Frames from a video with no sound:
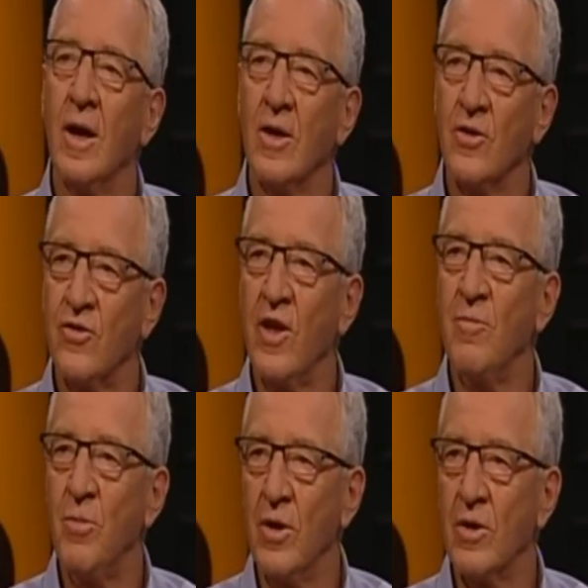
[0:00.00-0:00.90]
and
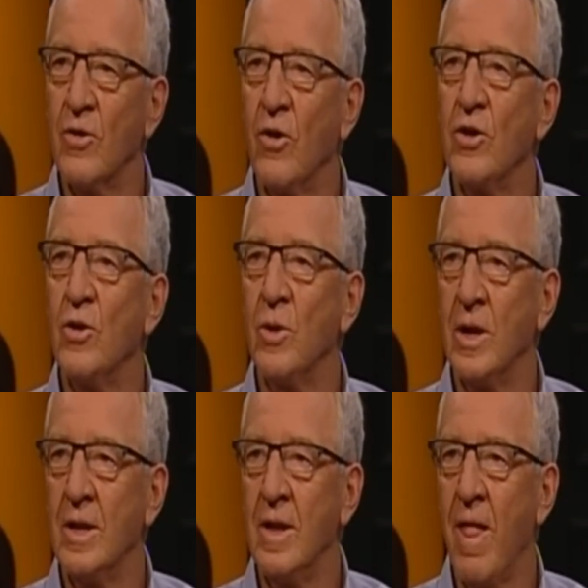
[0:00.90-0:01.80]
Steve Perkin got you
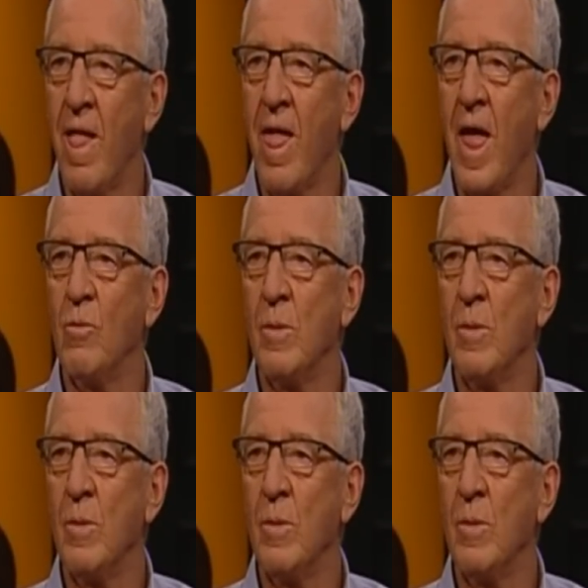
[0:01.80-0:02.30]
in, and we